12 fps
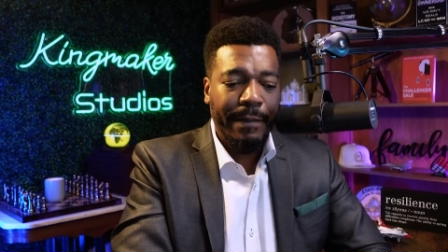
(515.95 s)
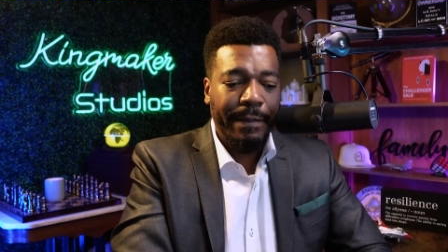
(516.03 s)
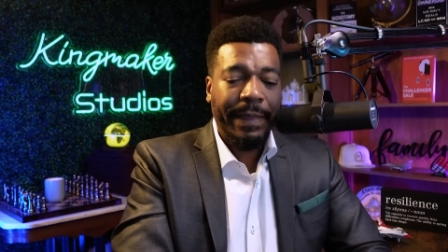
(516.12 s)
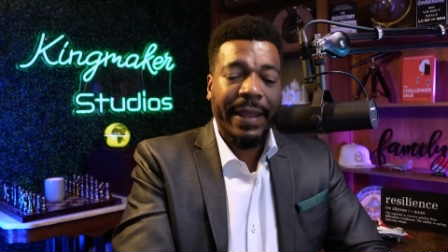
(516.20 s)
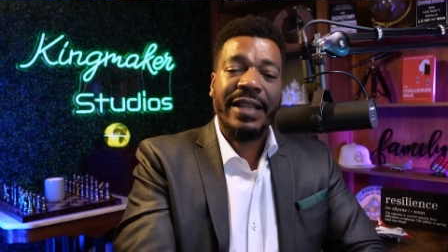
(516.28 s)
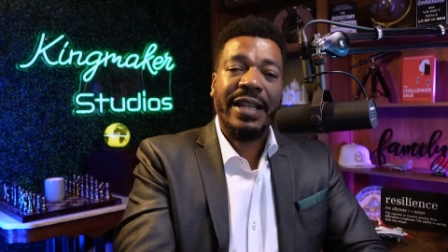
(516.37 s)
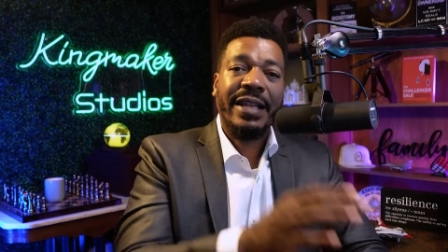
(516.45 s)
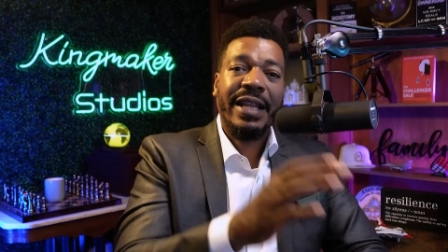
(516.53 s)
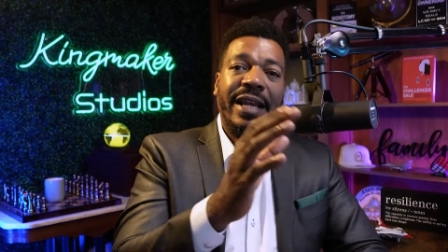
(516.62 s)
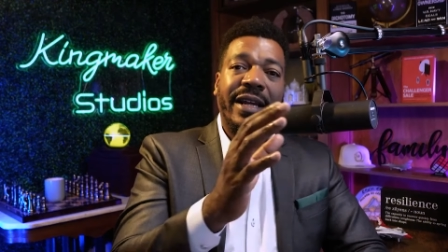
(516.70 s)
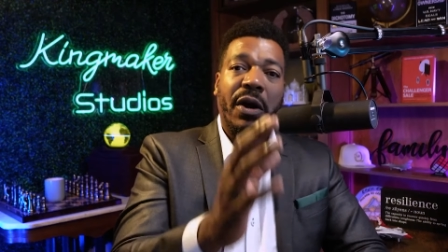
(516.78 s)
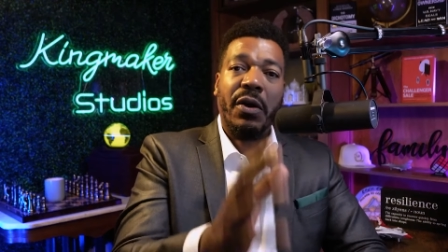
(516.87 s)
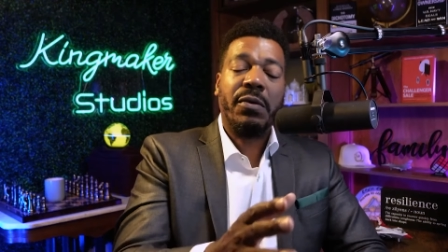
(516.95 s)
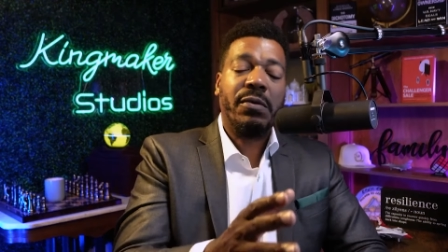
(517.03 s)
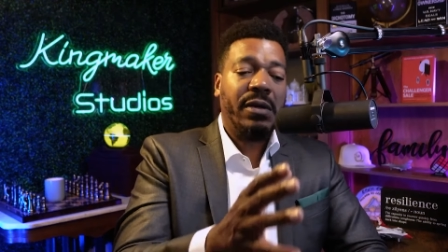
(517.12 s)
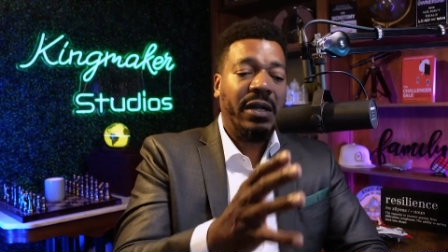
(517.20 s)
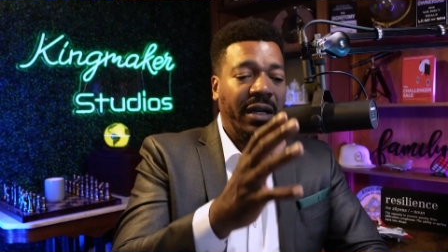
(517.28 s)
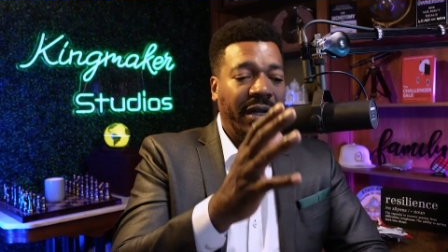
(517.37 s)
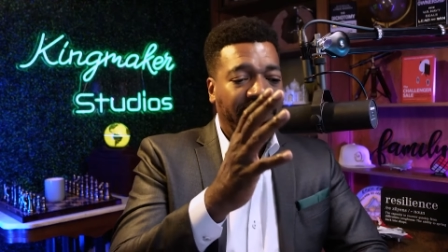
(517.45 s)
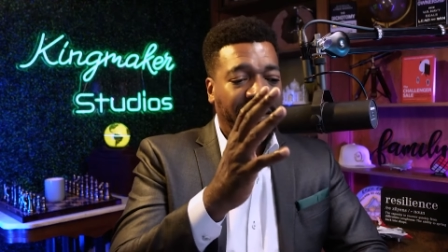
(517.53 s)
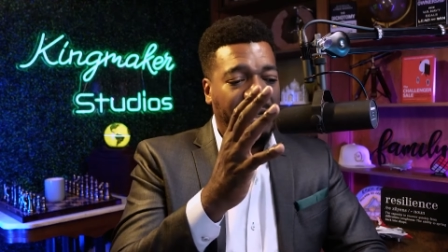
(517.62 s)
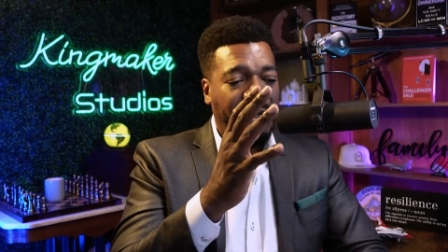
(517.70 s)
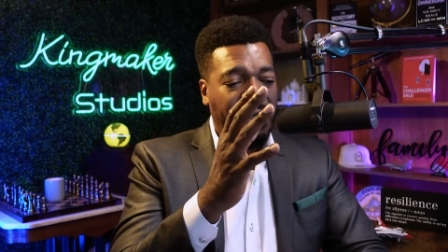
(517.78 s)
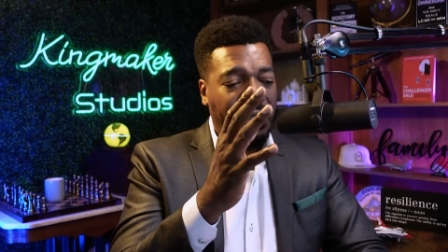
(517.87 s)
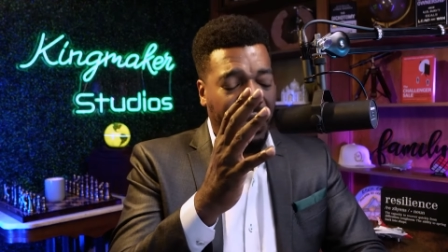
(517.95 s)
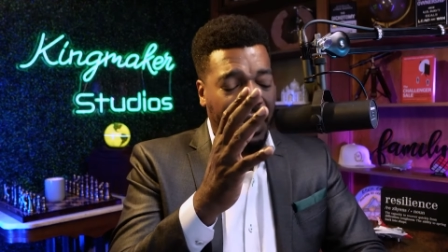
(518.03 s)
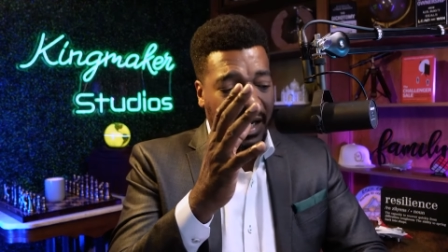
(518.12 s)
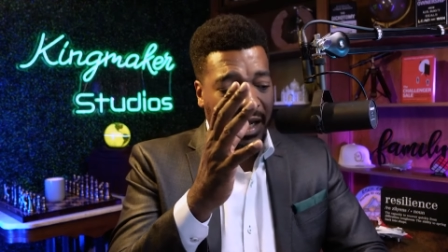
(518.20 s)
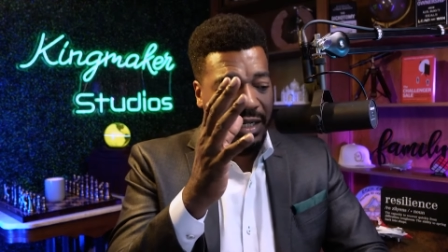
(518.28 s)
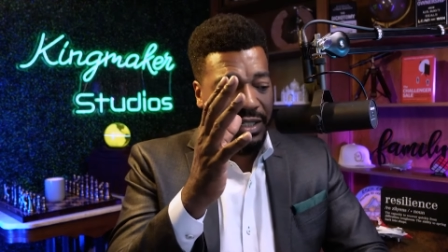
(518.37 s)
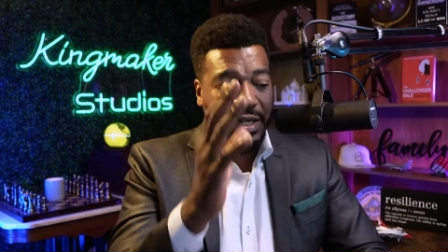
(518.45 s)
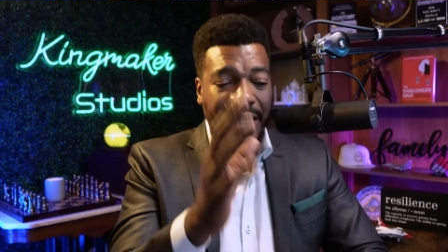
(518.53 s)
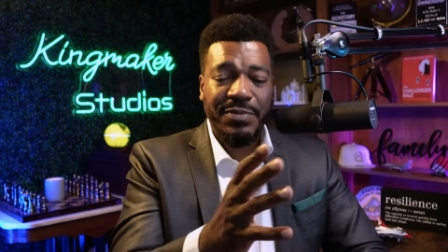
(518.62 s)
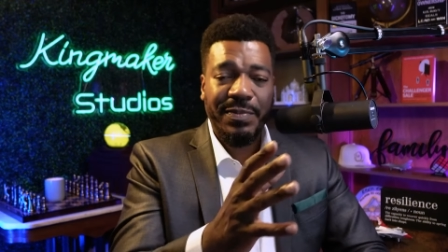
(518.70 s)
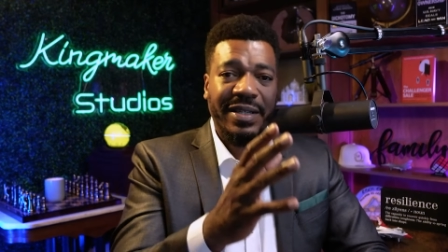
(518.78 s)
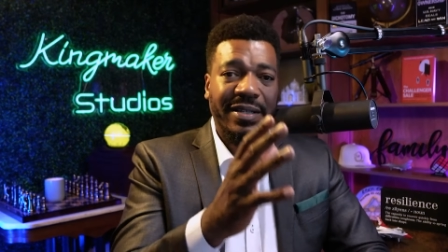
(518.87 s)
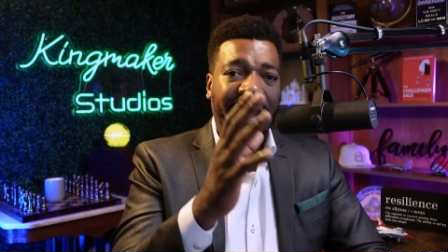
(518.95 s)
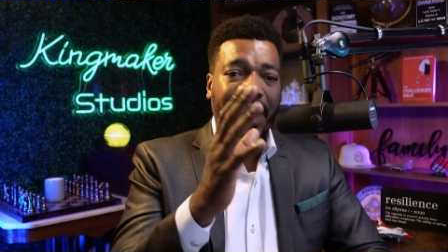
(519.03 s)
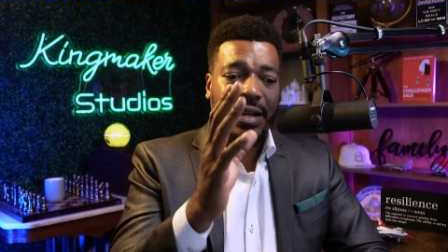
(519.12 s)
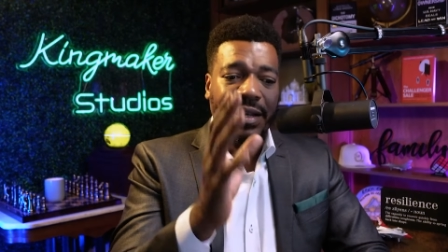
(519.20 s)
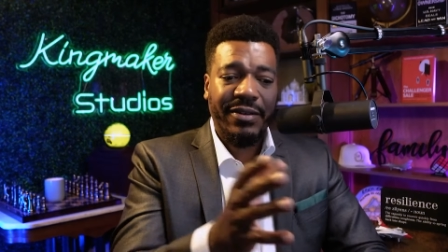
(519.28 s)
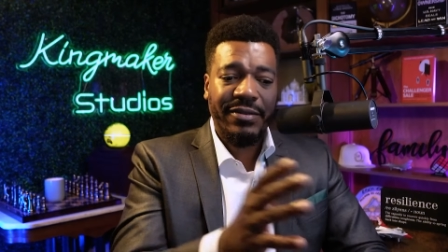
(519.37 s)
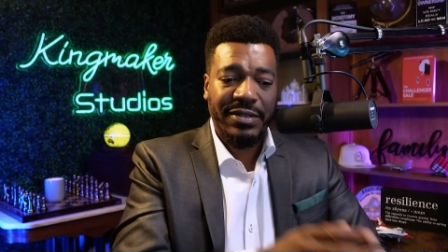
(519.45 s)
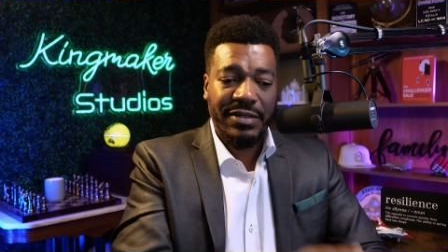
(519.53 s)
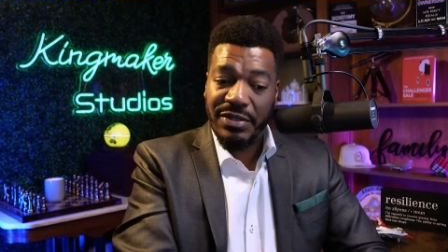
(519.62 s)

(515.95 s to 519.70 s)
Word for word: And then they go to uh, Judgment Day, and there,